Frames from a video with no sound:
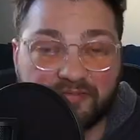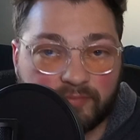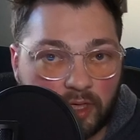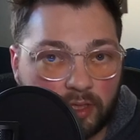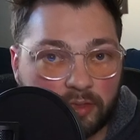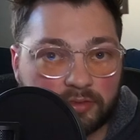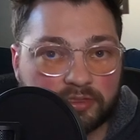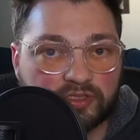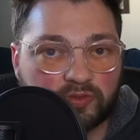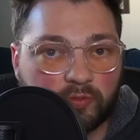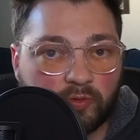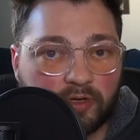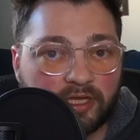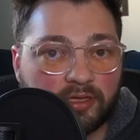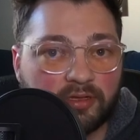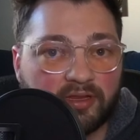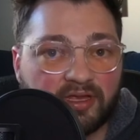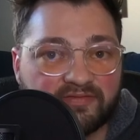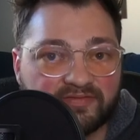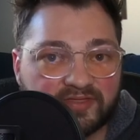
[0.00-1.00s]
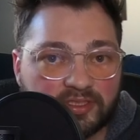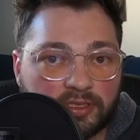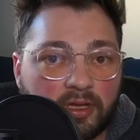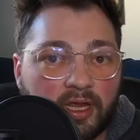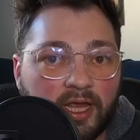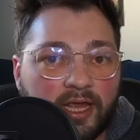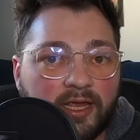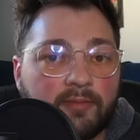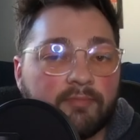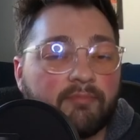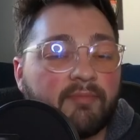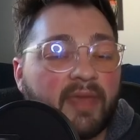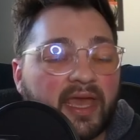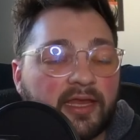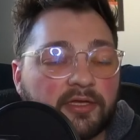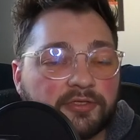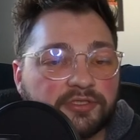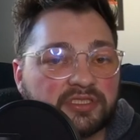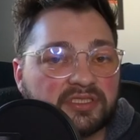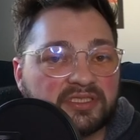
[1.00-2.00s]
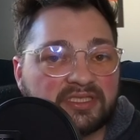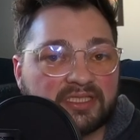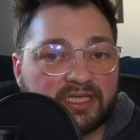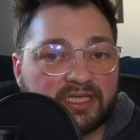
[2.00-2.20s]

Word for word: March 2011 manages to